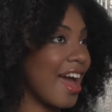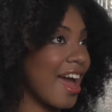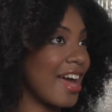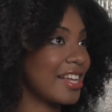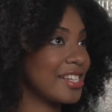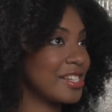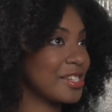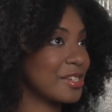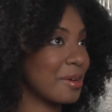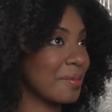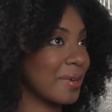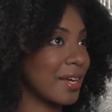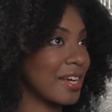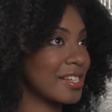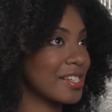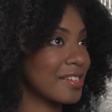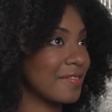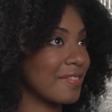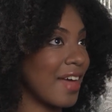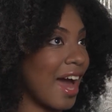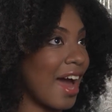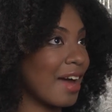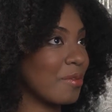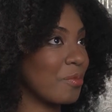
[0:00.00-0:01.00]
And so because
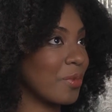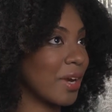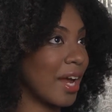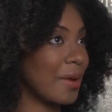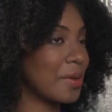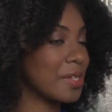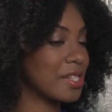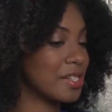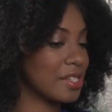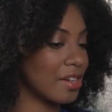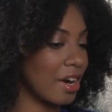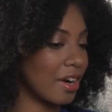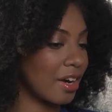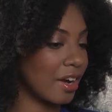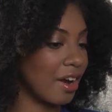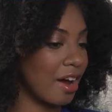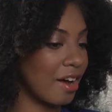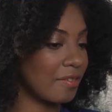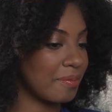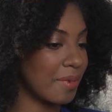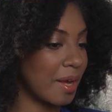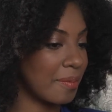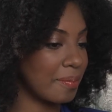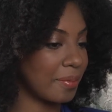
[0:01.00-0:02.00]
of that, when I was starting
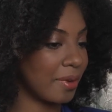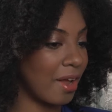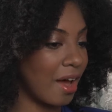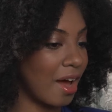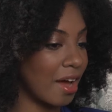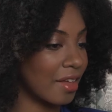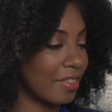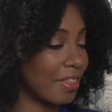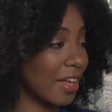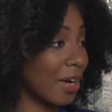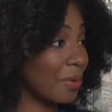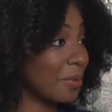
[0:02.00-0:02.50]
off my blog,